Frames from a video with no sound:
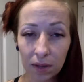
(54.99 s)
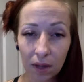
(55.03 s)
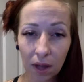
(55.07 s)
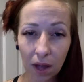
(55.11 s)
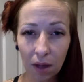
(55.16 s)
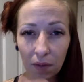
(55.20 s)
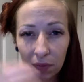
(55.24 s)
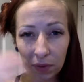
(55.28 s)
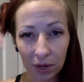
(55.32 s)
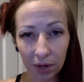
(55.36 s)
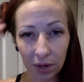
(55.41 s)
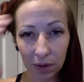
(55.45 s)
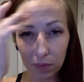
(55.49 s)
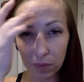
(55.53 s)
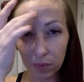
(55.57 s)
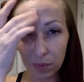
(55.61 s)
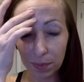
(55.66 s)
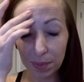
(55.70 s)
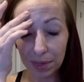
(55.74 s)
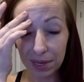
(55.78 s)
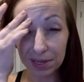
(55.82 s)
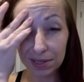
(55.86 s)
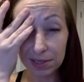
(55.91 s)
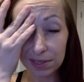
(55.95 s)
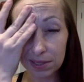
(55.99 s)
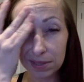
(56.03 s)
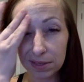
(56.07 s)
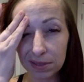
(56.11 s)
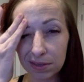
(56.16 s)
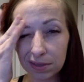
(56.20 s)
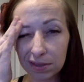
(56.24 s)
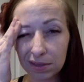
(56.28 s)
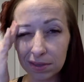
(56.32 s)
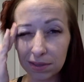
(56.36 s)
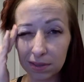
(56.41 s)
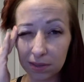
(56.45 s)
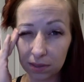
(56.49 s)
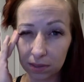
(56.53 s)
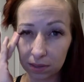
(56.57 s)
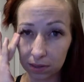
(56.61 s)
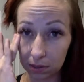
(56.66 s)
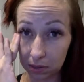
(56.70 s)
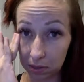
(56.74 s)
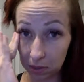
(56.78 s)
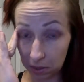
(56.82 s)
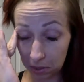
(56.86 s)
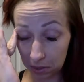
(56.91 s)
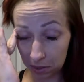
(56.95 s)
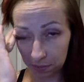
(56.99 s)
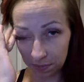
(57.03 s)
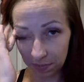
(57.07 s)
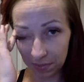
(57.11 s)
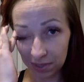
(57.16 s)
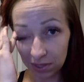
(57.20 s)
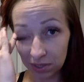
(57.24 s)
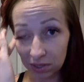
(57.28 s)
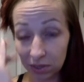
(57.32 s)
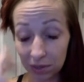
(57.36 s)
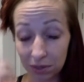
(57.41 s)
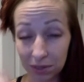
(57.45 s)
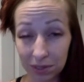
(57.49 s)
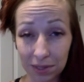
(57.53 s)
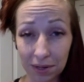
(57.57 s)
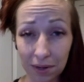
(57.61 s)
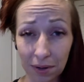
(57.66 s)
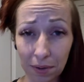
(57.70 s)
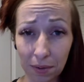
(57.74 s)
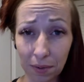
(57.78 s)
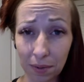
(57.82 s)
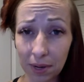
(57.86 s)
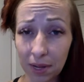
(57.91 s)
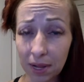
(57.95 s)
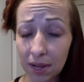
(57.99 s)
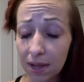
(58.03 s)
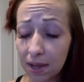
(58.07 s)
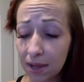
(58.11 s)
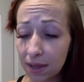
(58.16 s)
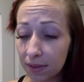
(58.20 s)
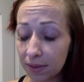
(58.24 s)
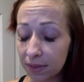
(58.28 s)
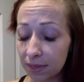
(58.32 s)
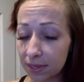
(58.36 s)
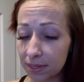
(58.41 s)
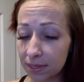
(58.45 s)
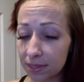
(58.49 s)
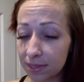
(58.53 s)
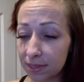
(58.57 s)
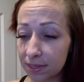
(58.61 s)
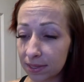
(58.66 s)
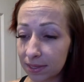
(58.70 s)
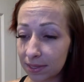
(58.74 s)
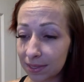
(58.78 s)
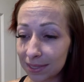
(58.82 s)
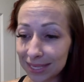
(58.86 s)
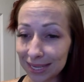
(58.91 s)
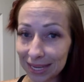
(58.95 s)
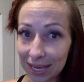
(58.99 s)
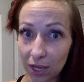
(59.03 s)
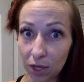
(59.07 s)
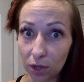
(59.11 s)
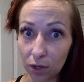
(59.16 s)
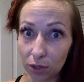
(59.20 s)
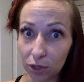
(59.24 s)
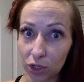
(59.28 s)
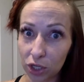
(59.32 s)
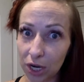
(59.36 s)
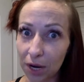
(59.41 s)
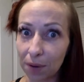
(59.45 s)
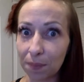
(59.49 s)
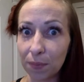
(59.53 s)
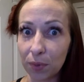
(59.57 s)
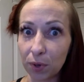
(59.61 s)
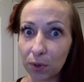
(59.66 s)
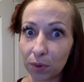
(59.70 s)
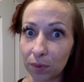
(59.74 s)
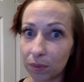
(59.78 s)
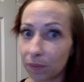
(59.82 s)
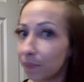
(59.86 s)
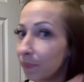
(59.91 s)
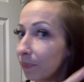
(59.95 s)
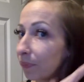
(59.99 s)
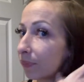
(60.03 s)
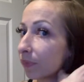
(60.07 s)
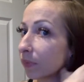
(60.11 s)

off and on for the past 6 months or so this teal shampoo,